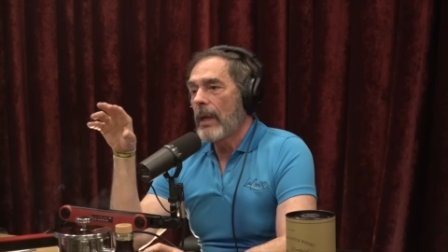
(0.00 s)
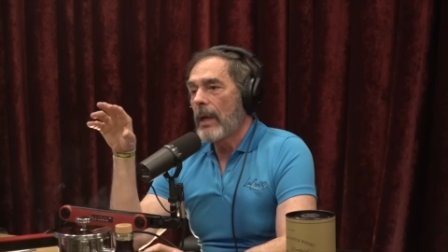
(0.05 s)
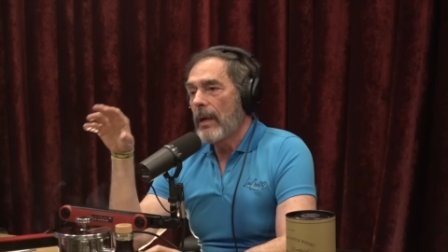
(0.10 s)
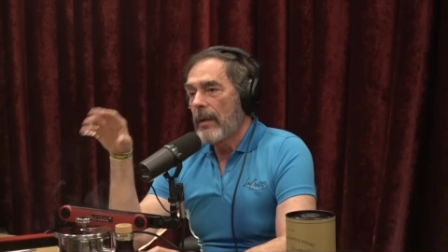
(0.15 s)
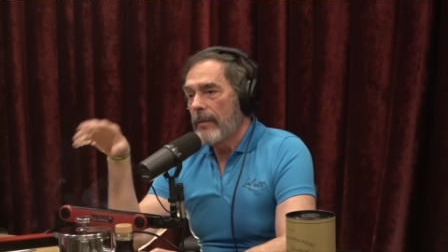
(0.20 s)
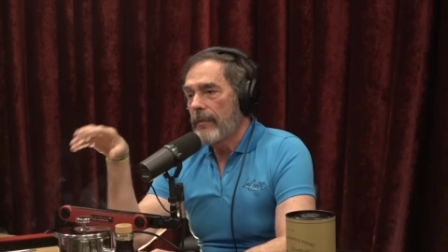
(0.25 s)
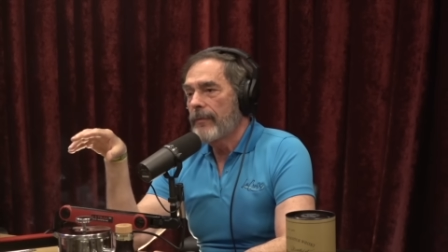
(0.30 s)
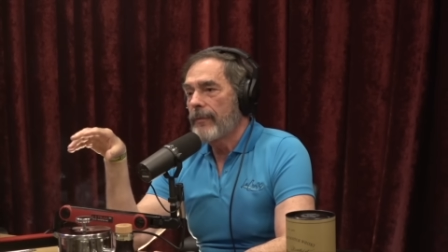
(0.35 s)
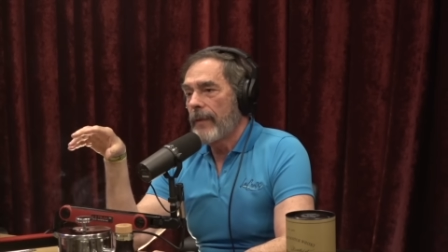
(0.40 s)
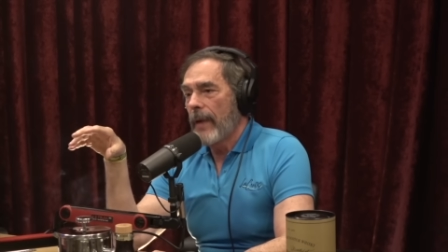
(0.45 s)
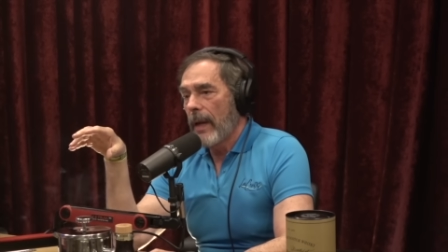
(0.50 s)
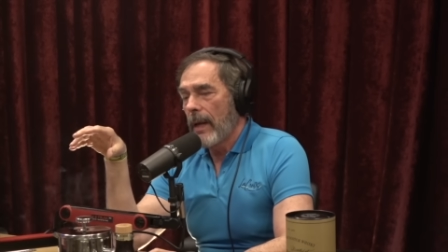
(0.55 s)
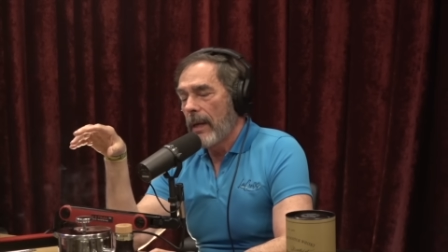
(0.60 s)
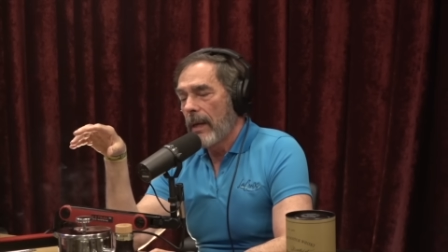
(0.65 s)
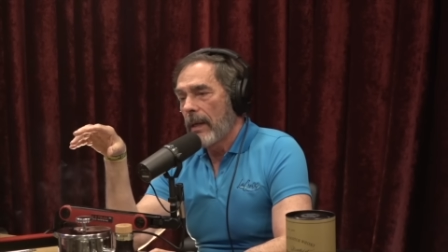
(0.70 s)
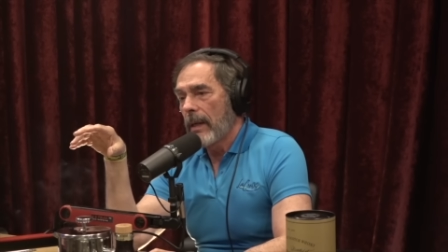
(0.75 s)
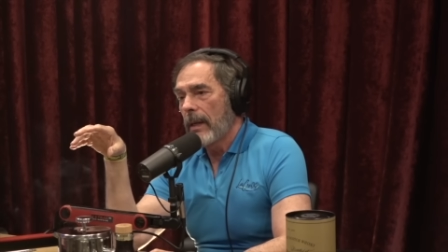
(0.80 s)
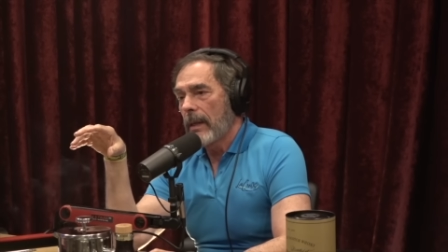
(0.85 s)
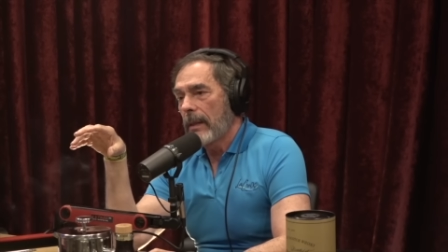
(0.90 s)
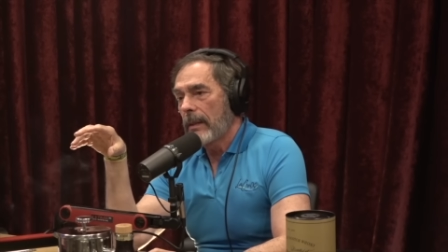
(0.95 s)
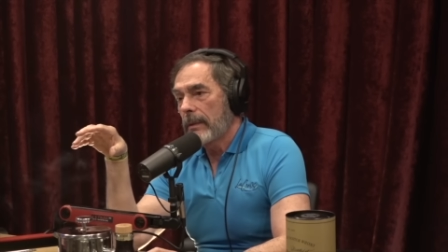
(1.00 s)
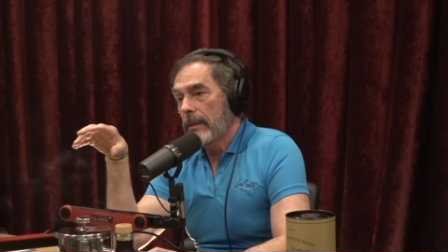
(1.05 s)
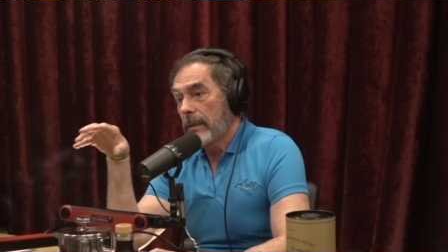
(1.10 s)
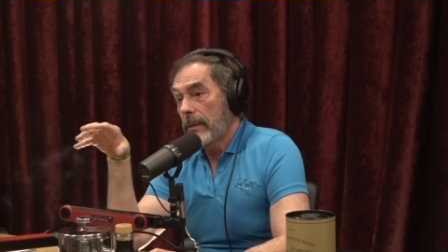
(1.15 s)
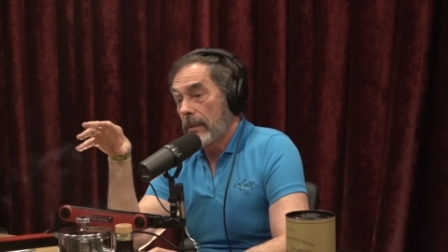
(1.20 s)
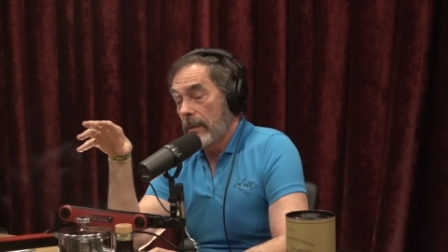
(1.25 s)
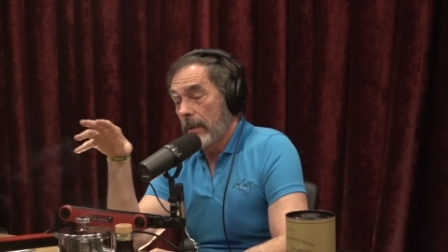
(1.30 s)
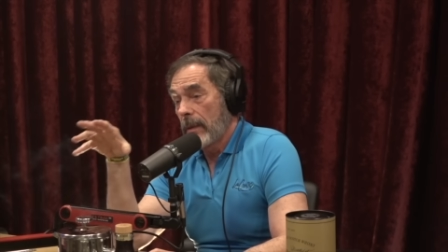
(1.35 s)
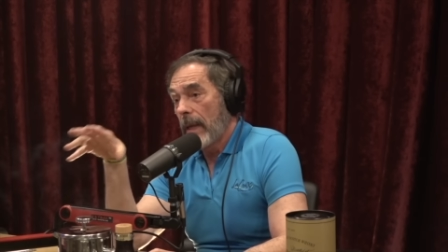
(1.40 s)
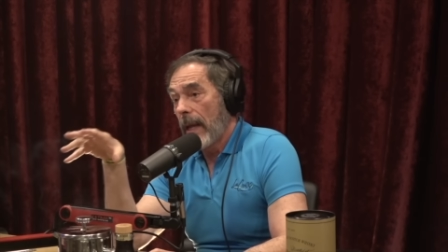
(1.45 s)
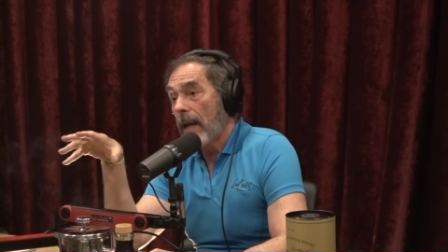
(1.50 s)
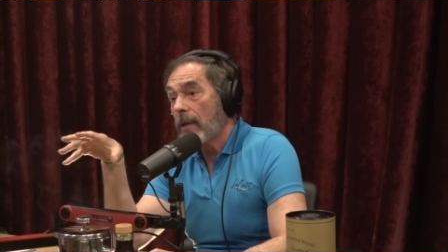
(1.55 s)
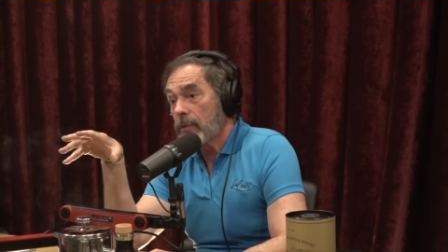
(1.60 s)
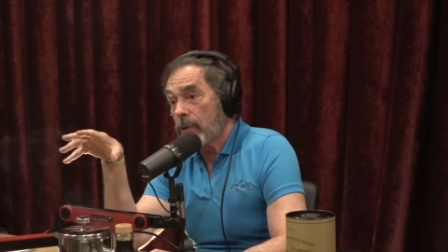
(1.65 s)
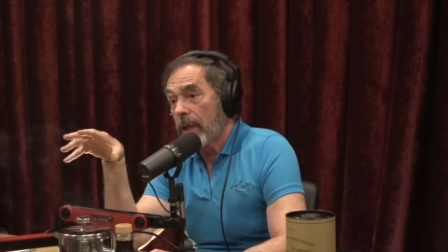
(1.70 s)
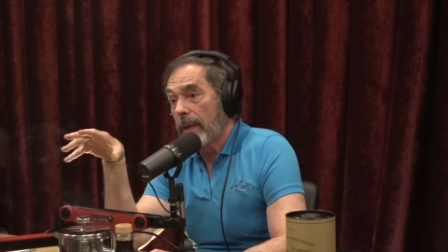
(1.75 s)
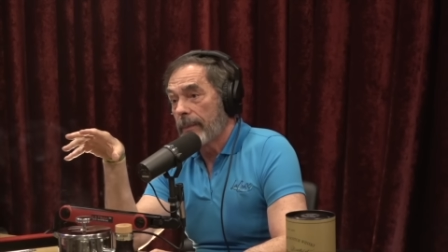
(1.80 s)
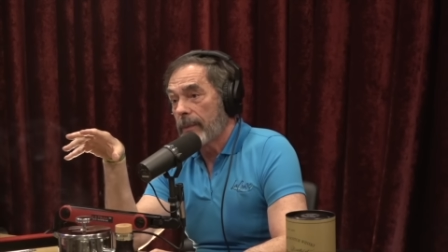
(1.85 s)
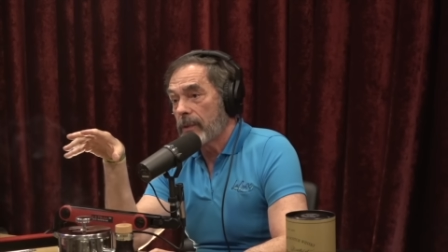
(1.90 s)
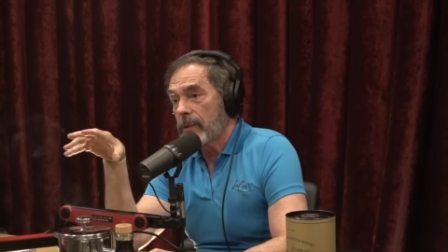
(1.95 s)
of uh,
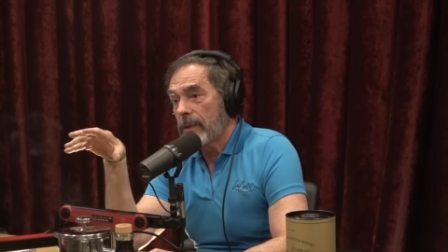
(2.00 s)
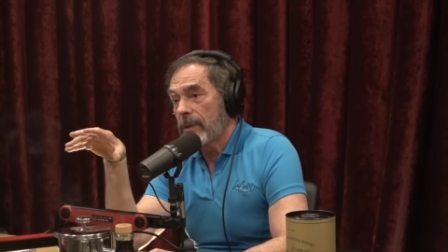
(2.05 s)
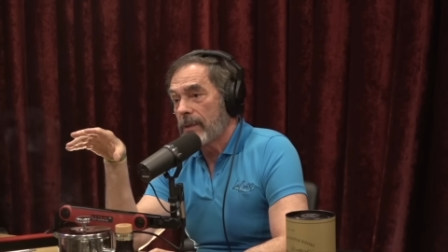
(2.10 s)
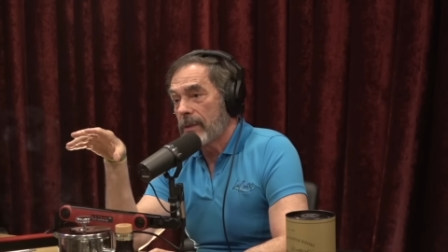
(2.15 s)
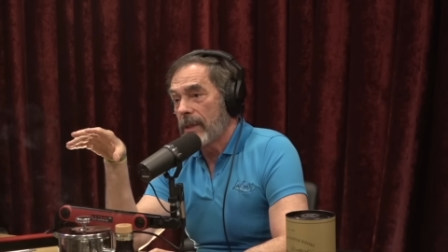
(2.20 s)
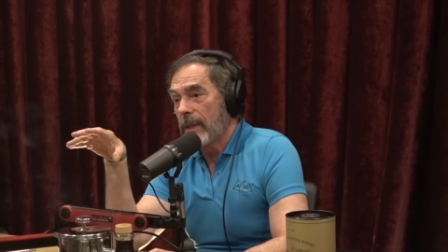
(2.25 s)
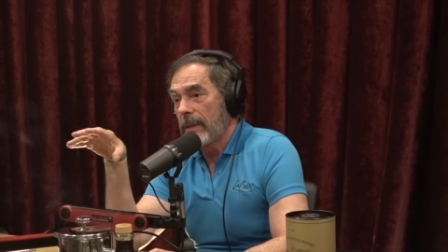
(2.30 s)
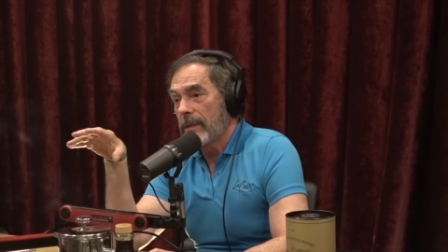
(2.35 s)
Alzheimer's disease.